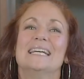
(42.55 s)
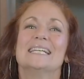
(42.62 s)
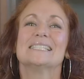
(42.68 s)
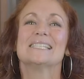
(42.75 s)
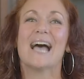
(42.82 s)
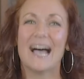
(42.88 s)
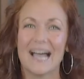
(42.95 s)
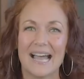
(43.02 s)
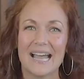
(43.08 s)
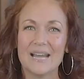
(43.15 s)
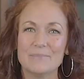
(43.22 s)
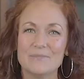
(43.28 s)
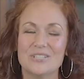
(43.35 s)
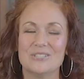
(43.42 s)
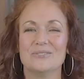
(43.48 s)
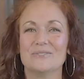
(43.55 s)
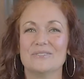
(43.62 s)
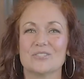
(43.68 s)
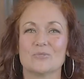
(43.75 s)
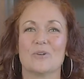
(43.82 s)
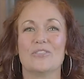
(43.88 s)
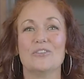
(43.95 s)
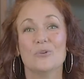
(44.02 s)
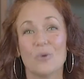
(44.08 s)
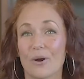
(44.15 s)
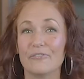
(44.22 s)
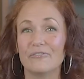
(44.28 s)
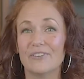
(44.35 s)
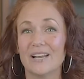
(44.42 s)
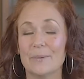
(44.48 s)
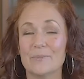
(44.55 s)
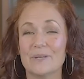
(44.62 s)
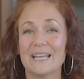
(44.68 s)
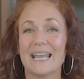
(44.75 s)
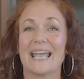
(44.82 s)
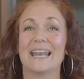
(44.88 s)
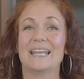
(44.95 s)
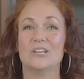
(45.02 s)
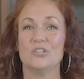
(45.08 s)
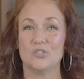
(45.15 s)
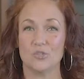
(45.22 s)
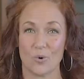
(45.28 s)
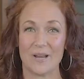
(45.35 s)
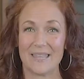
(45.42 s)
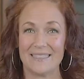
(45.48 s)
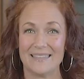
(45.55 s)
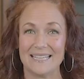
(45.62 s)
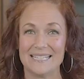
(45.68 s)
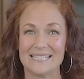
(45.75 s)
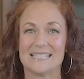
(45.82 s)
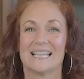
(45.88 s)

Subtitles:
time to do this with your family and enjoy these.